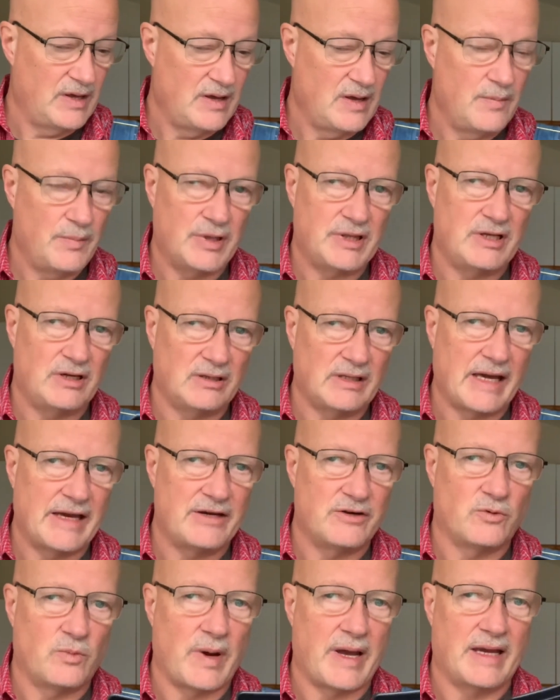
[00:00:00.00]
but they're
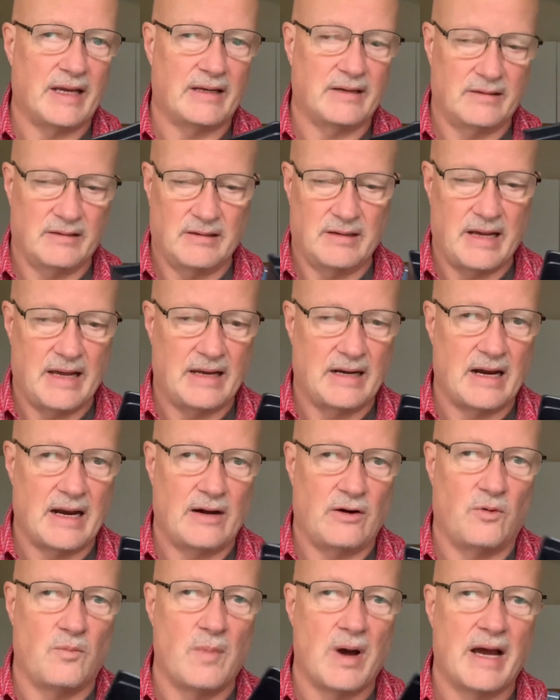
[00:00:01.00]
lighter weight, and I
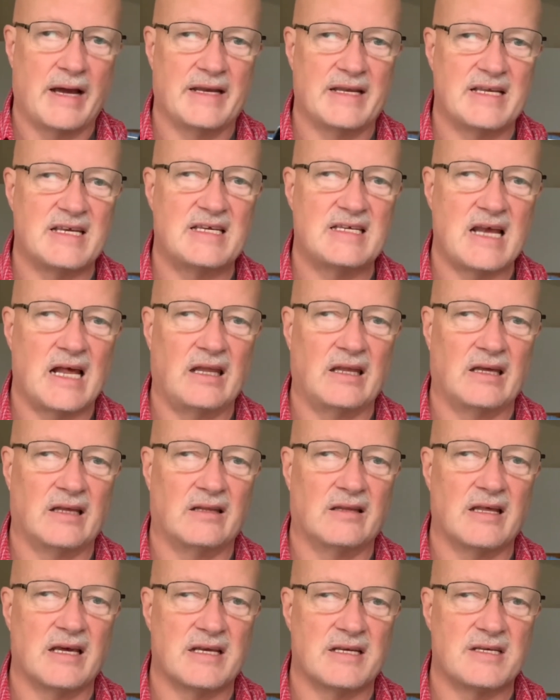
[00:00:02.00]
don't mind
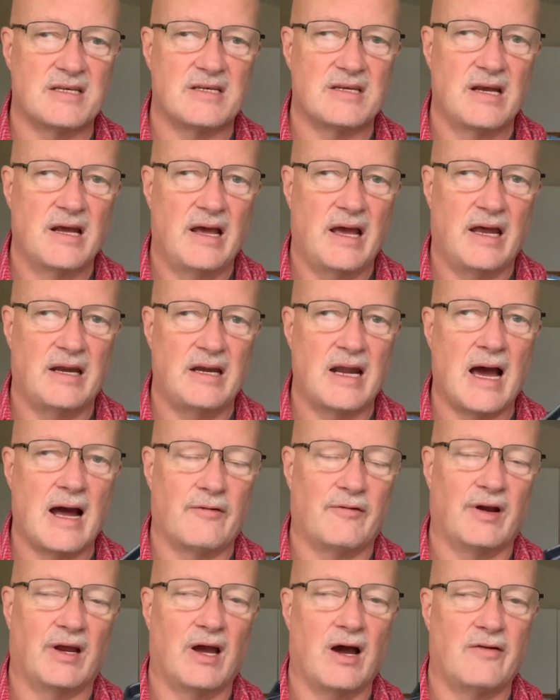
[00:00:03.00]
selling this and not
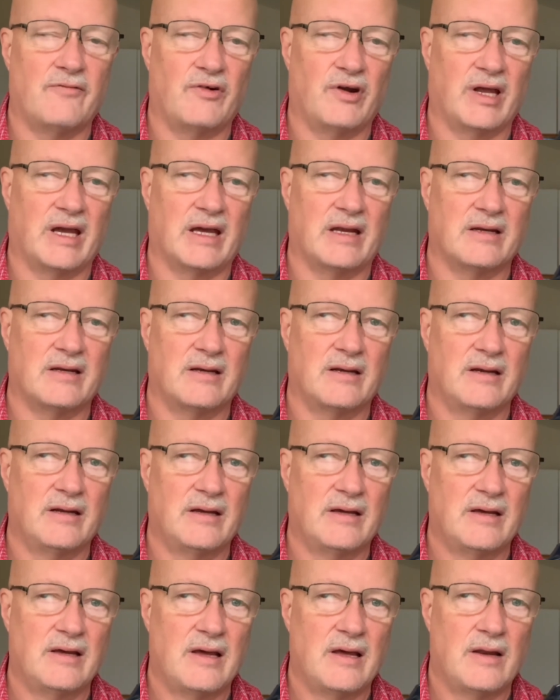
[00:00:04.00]
recovering it.
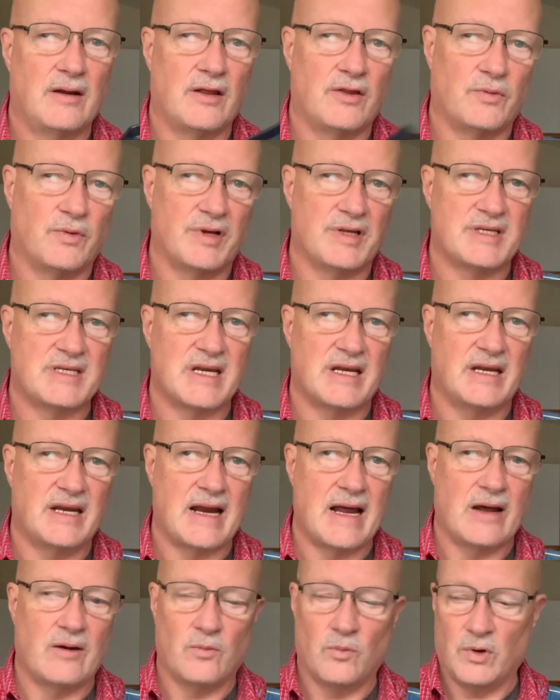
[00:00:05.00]
In other words, send it
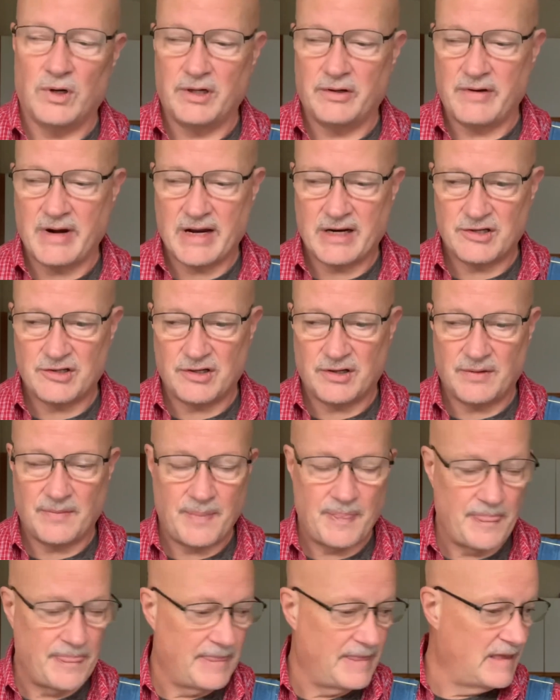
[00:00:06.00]
out in one direction.
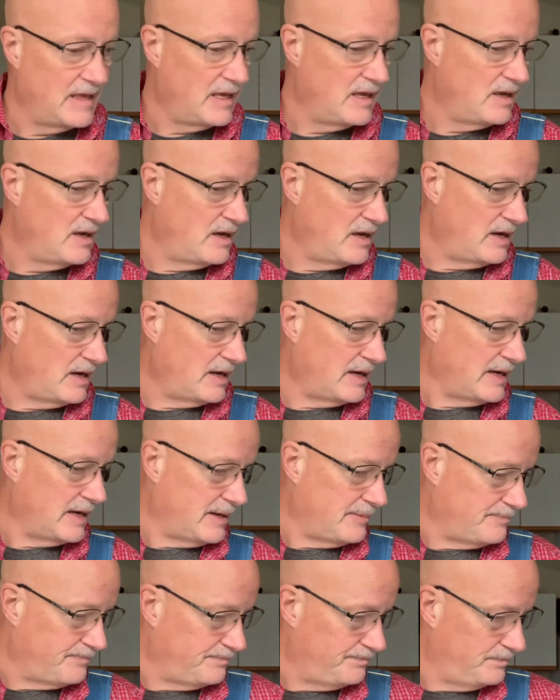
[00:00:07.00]

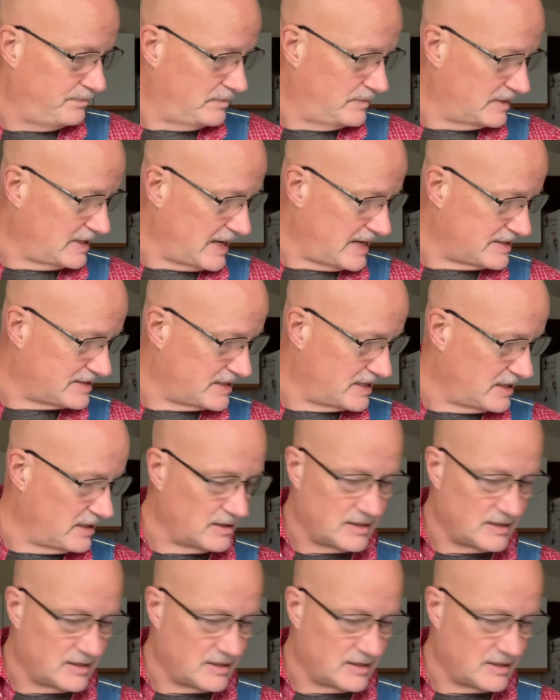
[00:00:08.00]
Um, last thing I'll